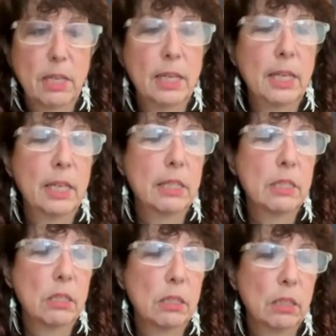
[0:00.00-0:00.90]

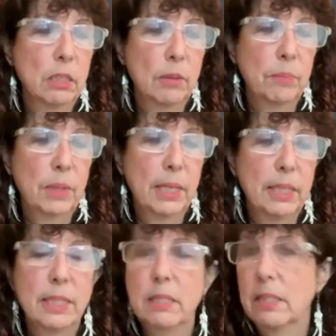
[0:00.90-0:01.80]
and
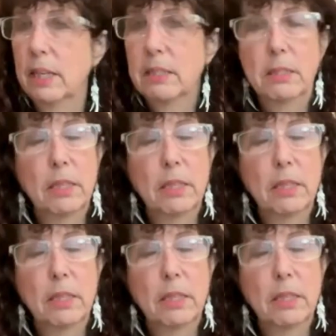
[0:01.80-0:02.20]
that's